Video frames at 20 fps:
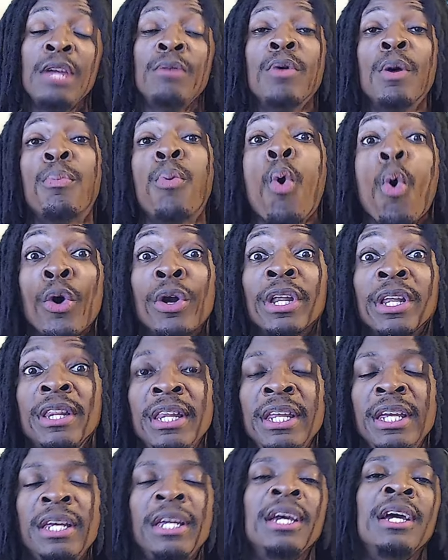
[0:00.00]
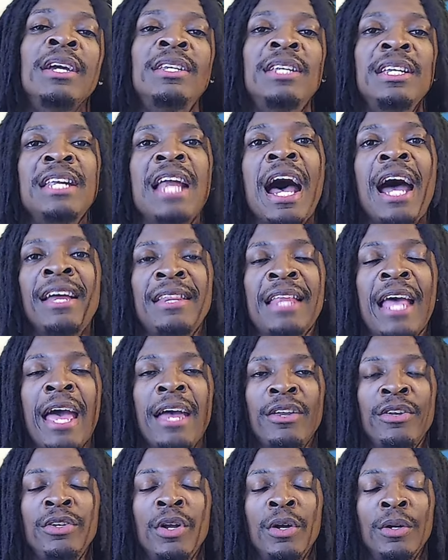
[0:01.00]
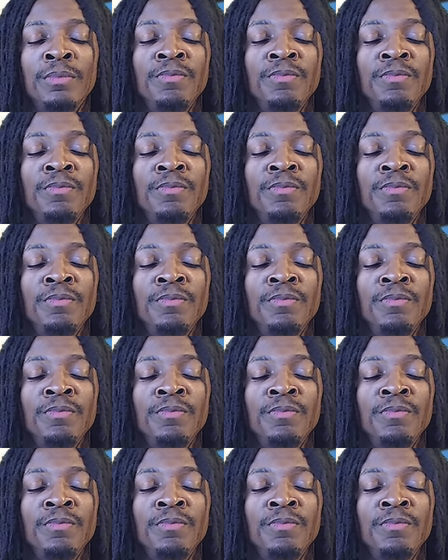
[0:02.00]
reportedly denied that, you know,